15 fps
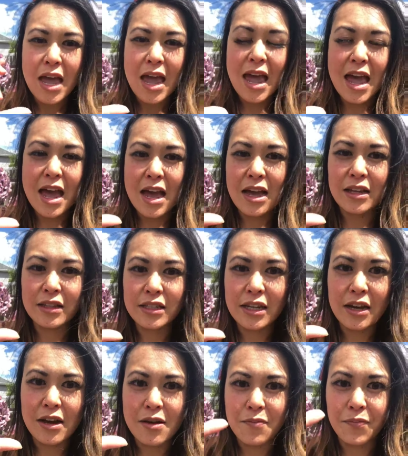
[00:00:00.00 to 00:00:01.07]
and
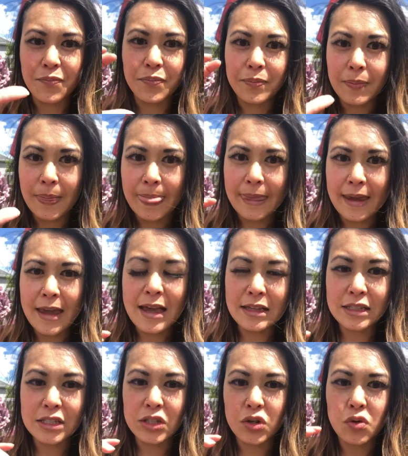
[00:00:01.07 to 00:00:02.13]

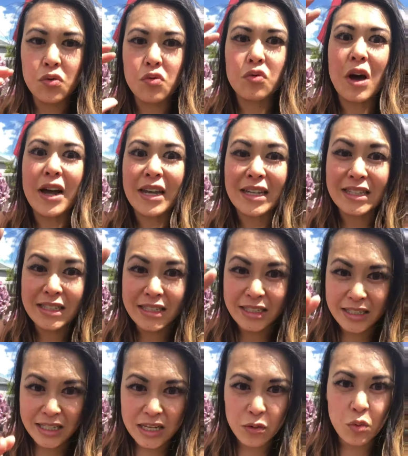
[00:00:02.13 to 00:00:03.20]
so I can
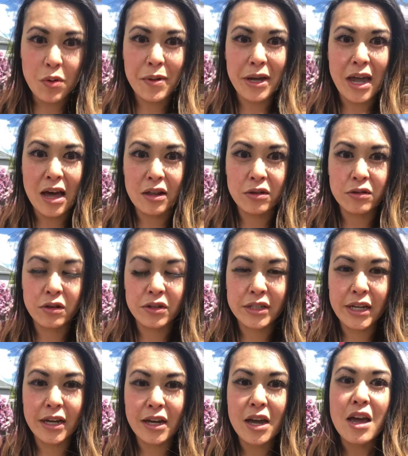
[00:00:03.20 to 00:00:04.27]
see what my calendar looks
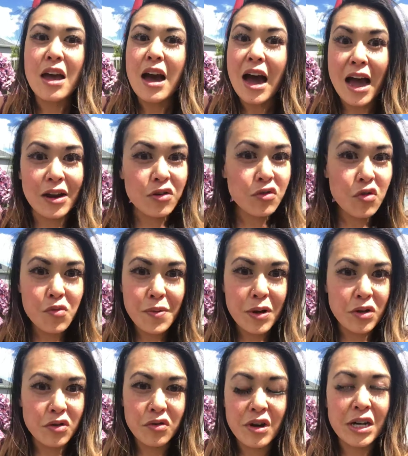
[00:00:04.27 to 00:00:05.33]
like. I don't know
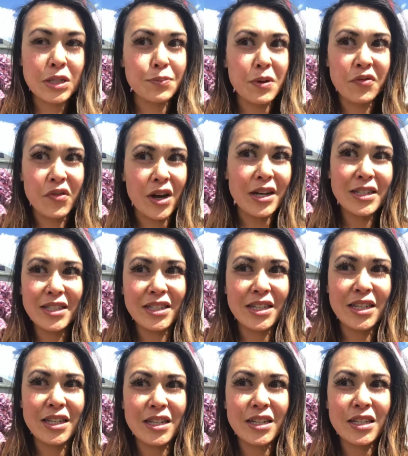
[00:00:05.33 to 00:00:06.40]
about you guys, but if I
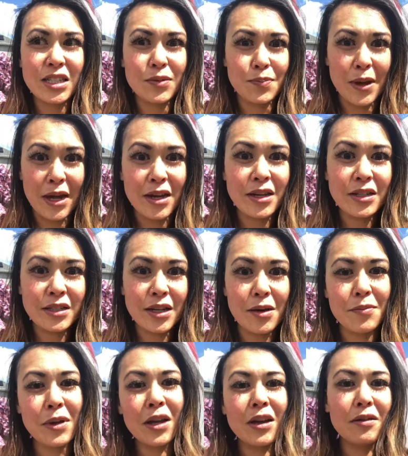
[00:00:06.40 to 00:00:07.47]
see space,
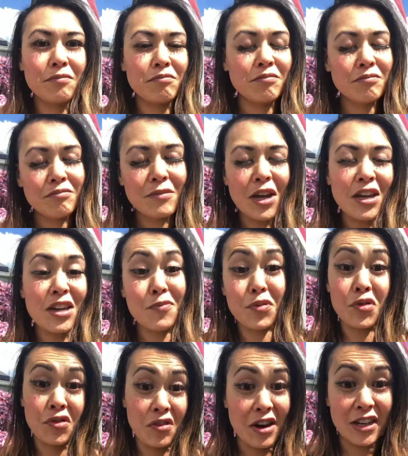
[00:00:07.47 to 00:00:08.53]
I'm like, I can
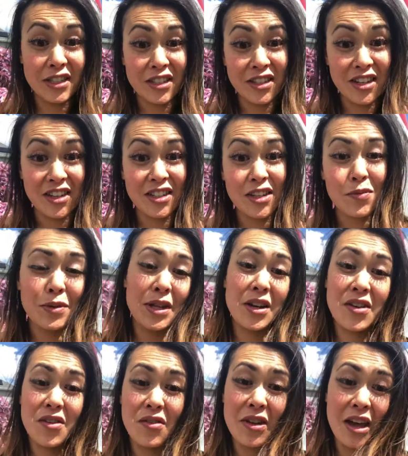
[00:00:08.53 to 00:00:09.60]
procrastinate. I'll be like,
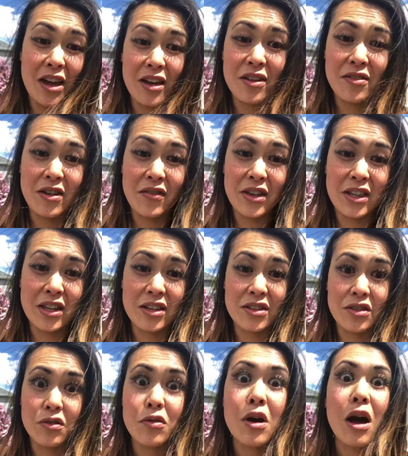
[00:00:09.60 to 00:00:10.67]
oh yeah, I don't have anything to
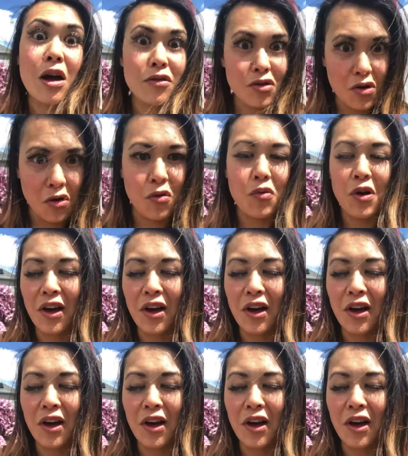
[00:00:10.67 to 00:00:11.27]
do. No.